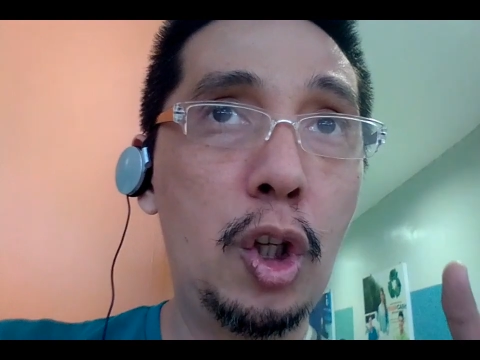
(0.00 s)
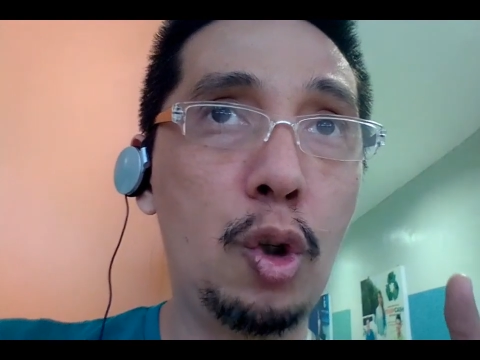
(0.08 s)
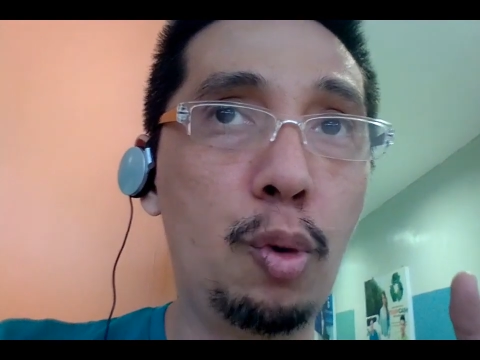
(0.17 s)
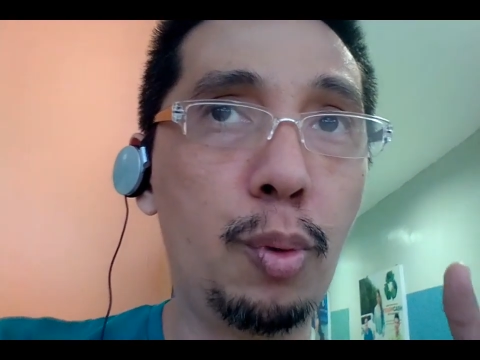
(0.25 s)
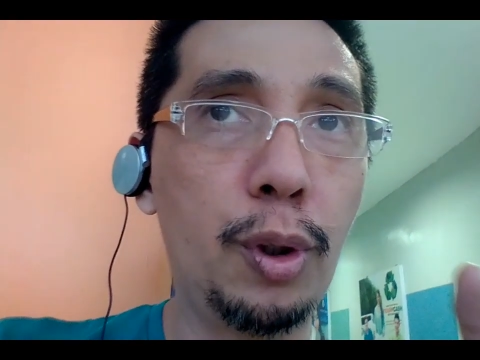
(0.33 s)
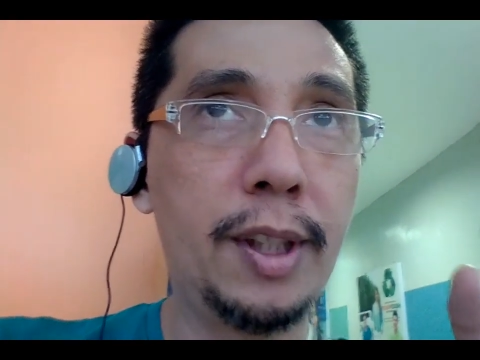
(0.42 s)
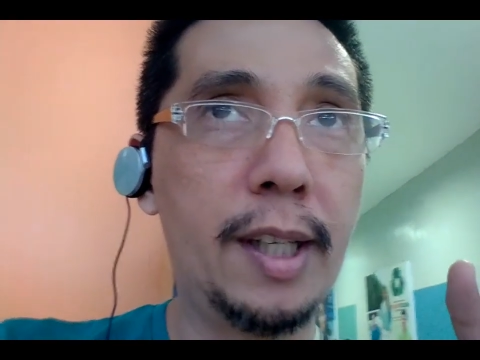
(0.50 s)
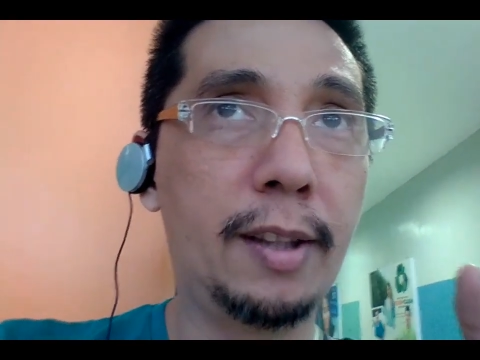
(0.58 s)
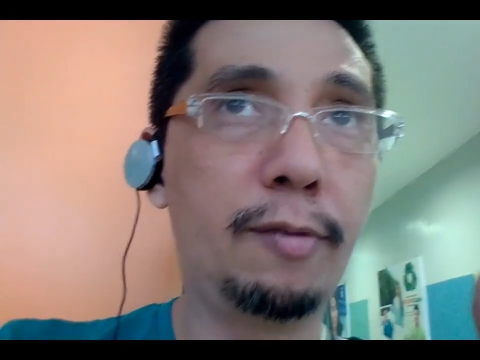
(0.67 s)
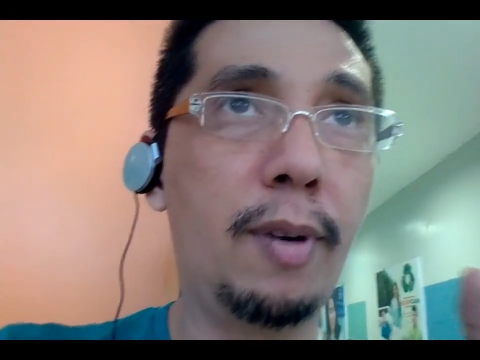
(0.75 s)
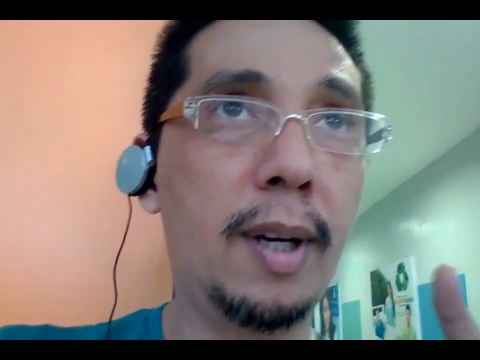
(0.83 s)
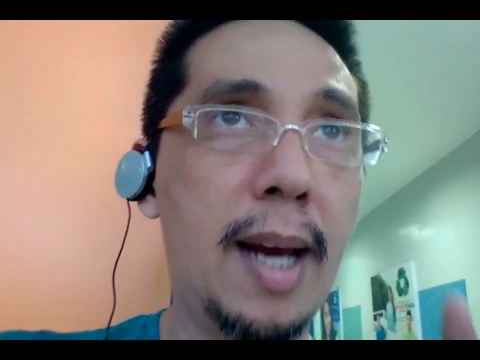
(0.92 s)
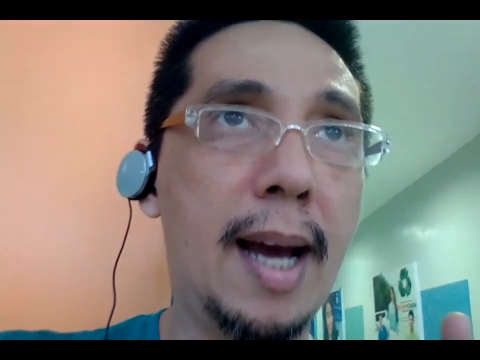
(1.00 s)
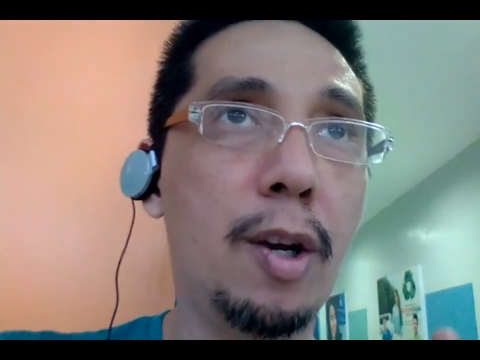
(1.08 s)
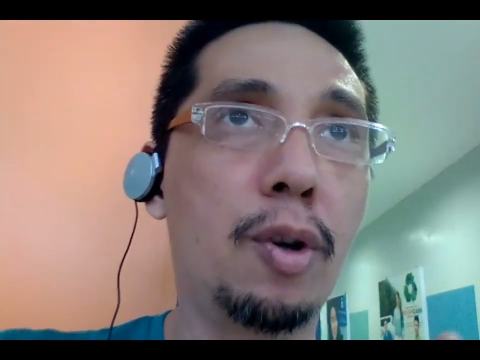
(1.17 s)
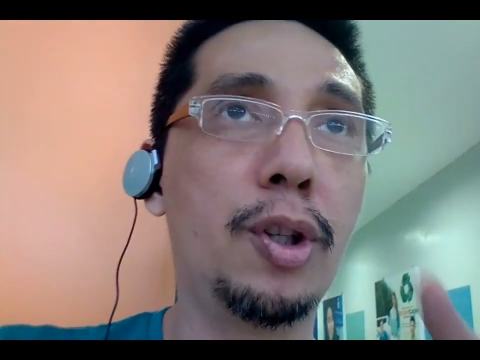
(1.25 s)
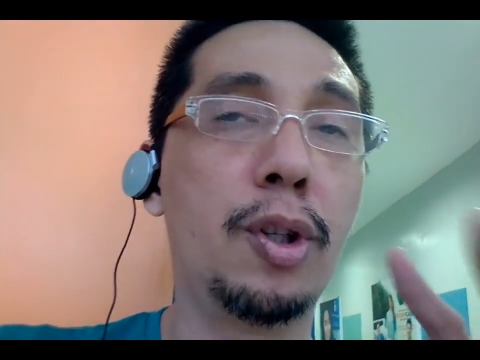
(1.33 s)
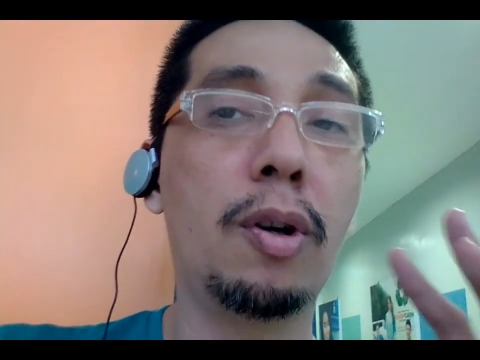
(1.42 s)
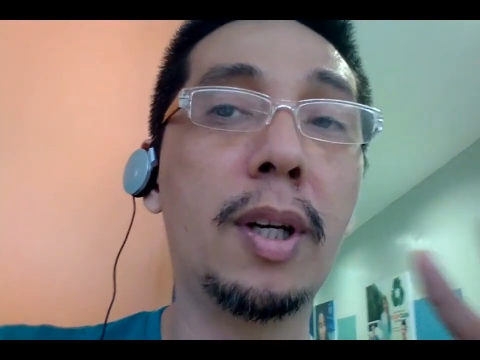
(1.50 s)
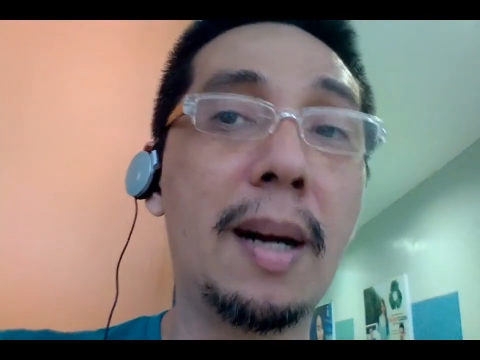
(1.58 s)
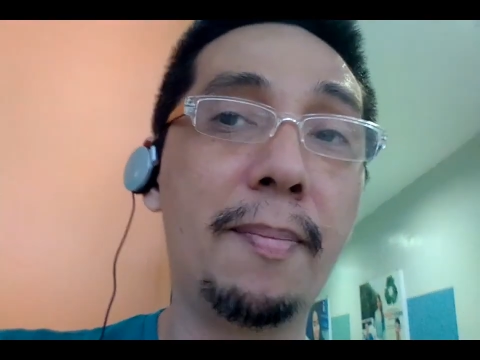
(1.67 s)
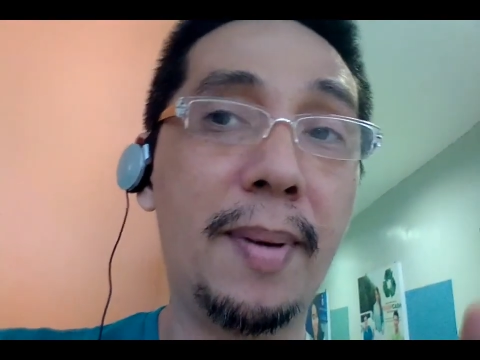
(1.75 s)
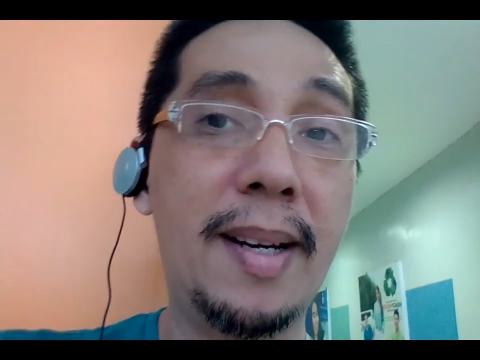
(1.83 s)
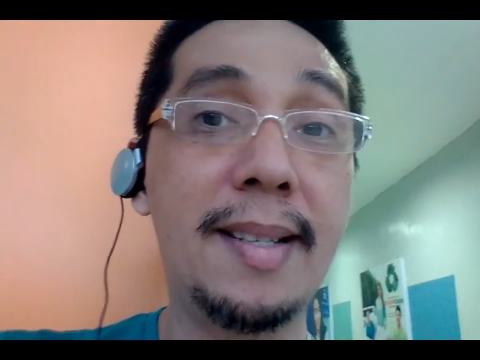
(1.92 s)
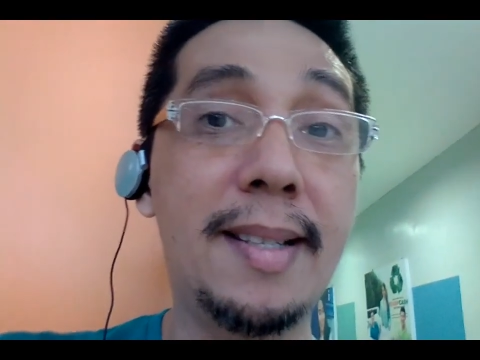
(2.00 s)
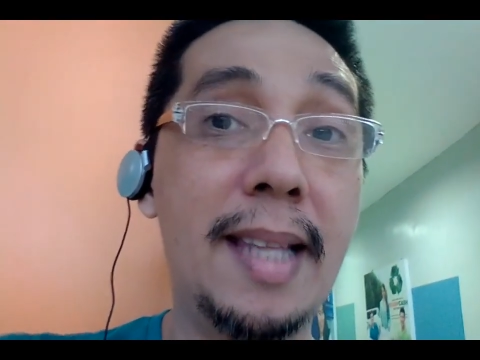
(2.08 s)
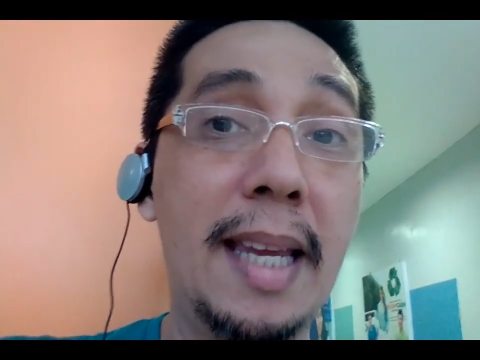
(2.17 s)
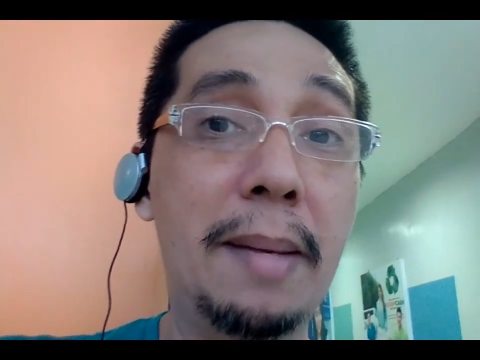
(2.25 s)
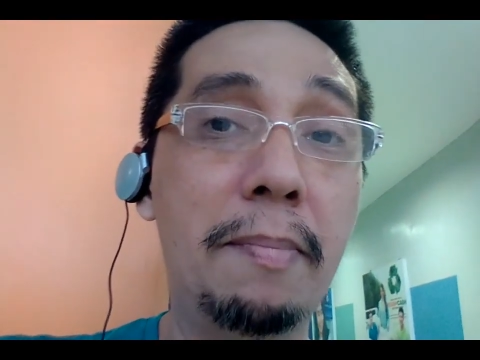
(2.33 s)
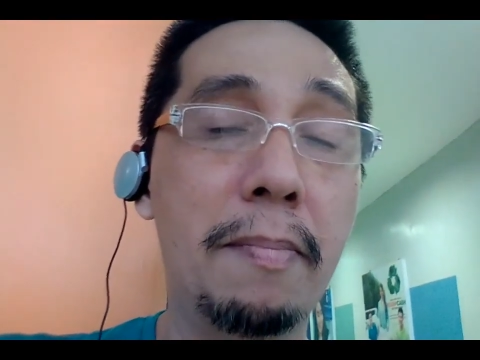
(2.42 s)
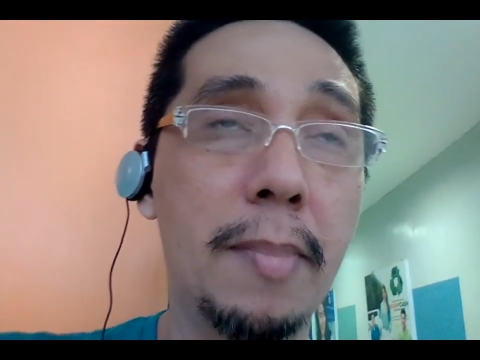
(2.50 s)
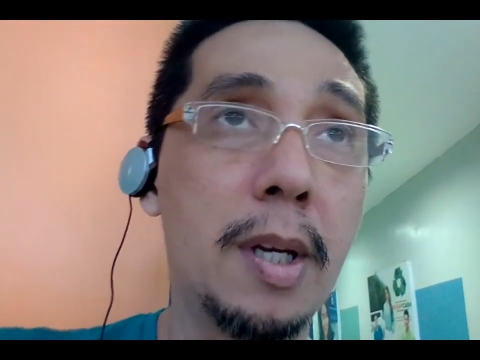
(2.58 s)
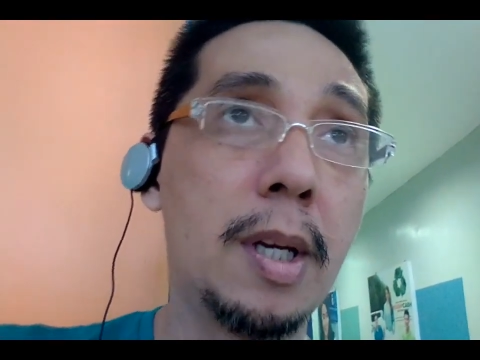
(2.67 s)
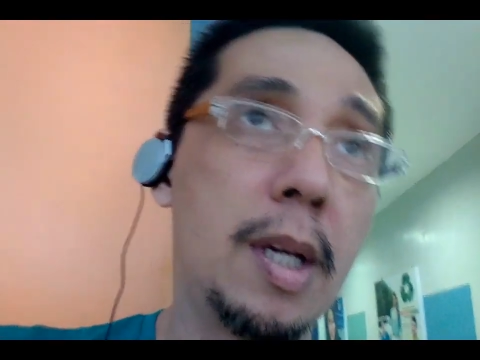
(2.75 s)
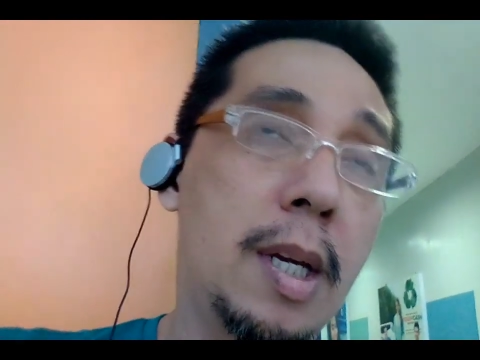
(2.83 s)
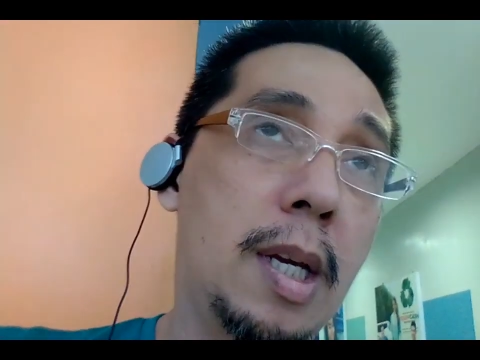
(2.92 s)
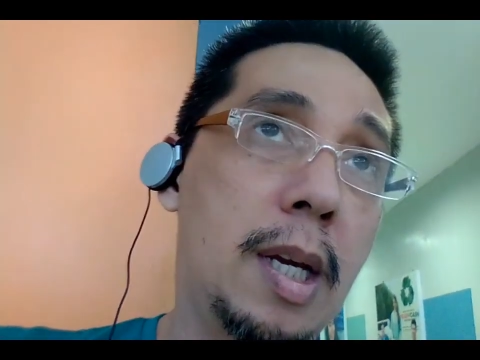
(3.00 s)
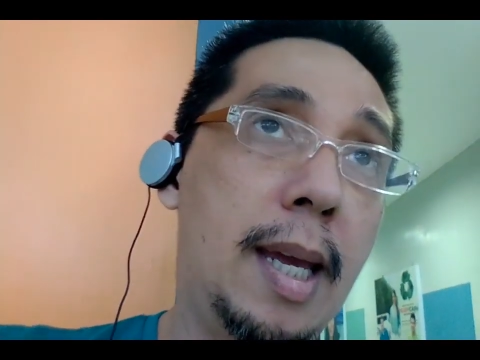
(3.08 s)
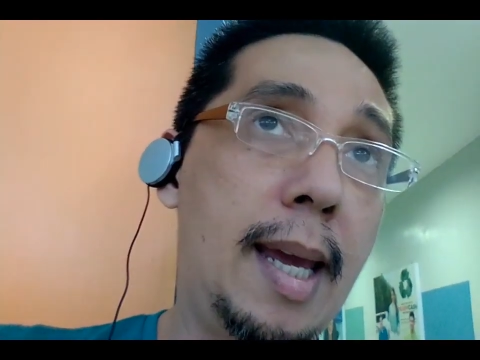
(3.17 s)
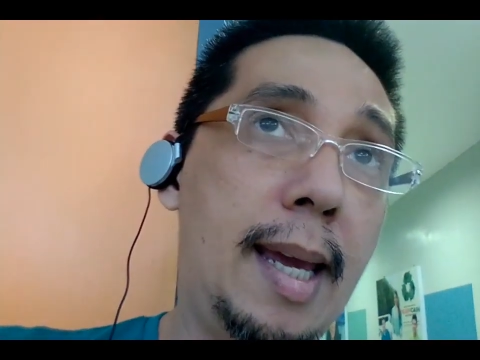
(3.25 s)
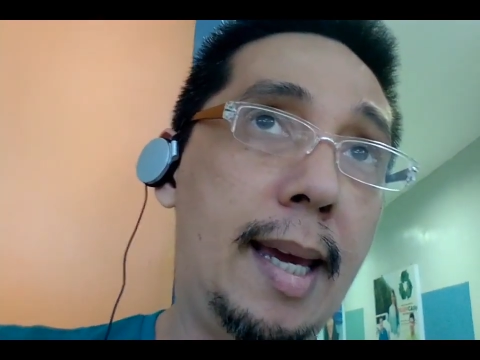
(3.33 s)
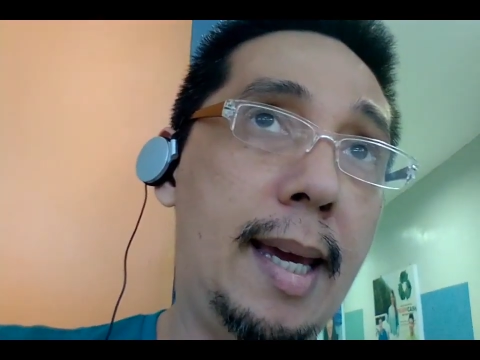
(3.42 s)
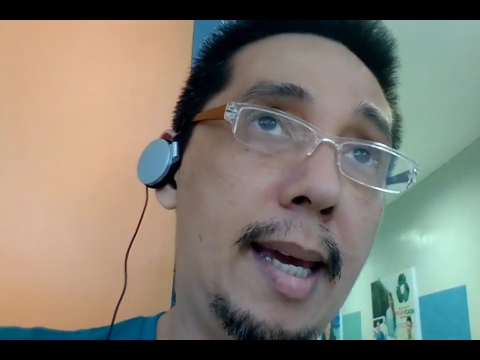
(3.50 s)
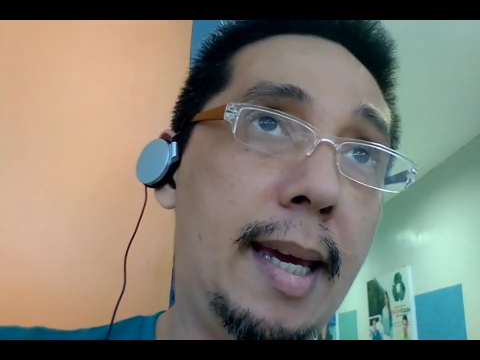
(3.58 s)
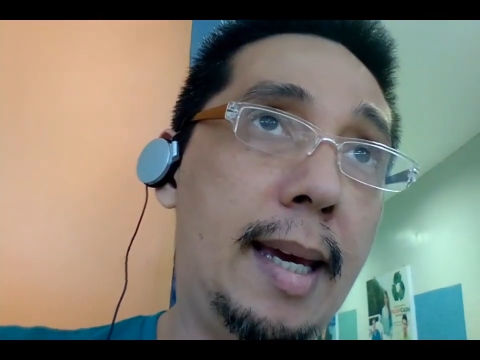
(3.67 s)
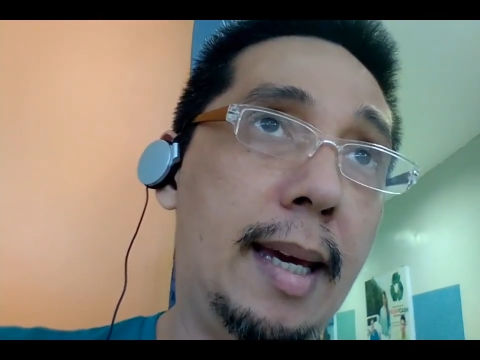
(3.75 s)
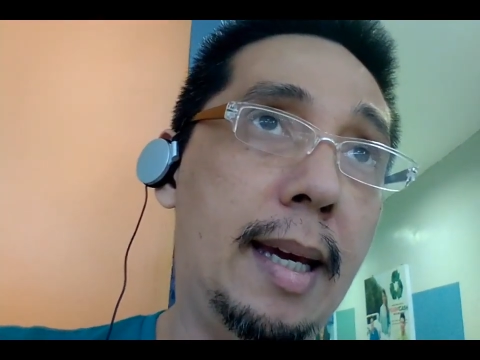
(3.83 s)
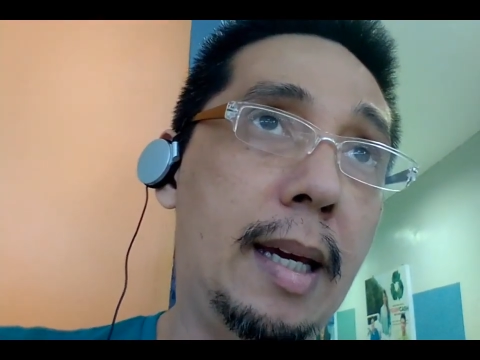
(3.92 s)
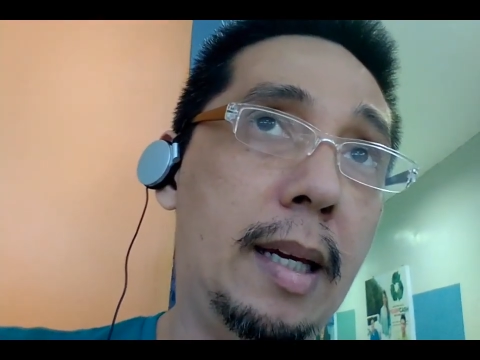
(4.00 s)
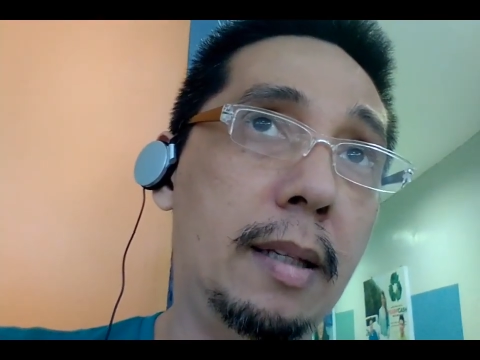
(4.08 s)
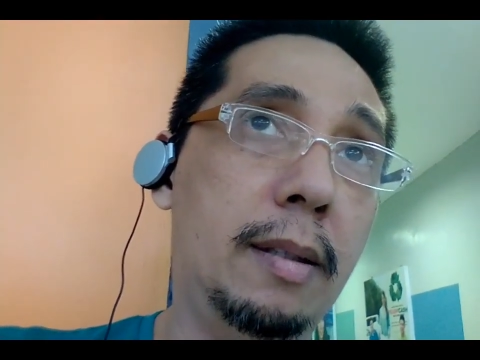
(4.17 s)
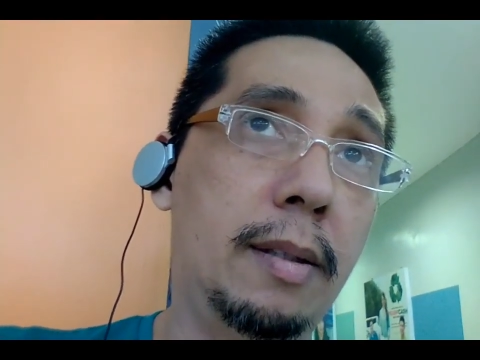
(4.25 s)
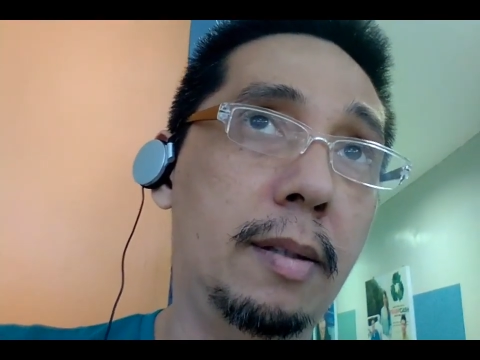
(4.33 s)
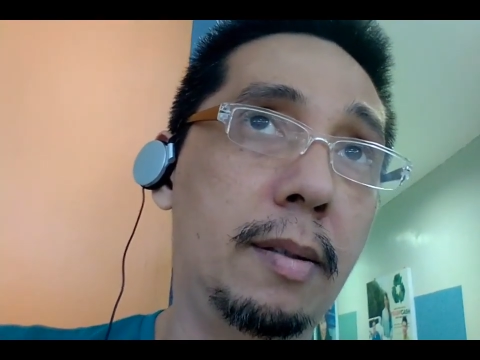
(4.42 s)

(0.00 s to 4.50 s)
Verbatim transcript: you wouldn't rely on your company's name and